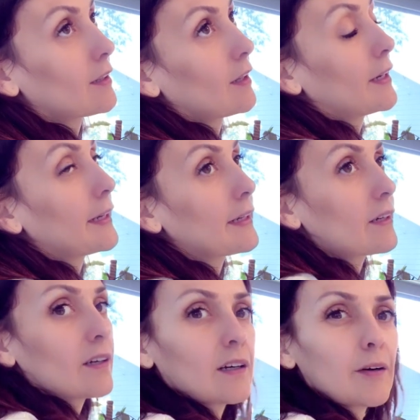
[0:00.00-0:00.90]
like
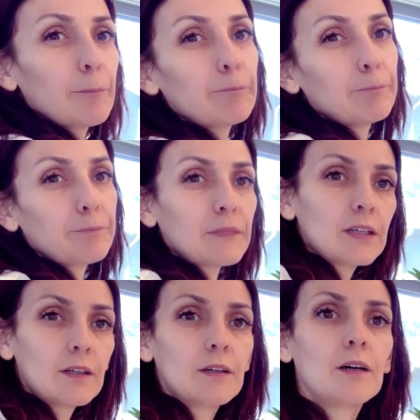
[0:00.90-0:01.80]

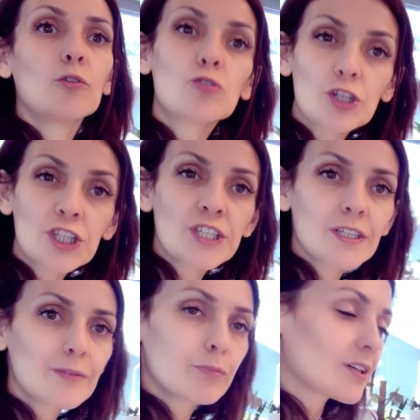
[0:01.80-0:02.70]

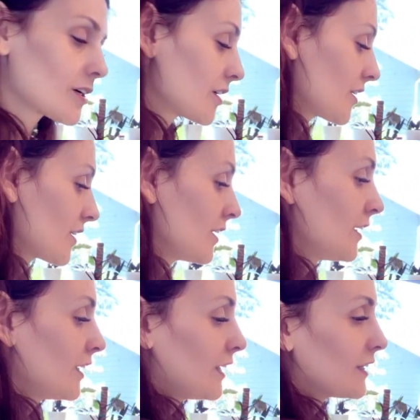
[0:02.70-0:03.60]
orchid bark.
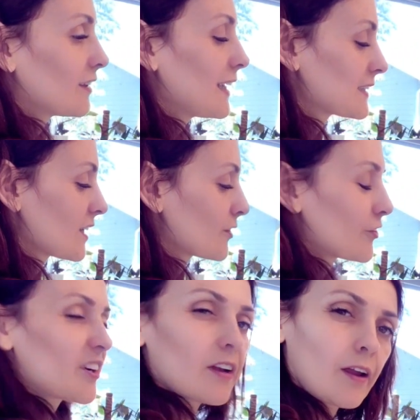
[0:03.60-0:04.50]
It likes like
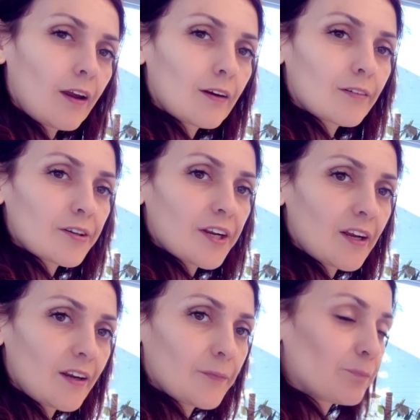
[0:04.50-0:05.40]
very
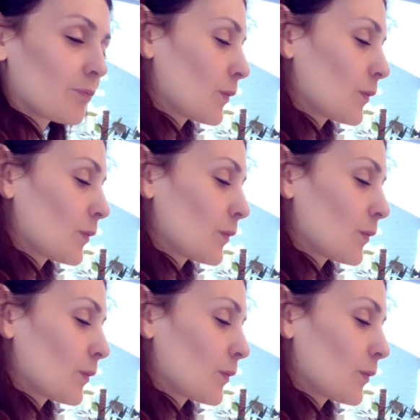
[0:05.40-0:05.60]
airy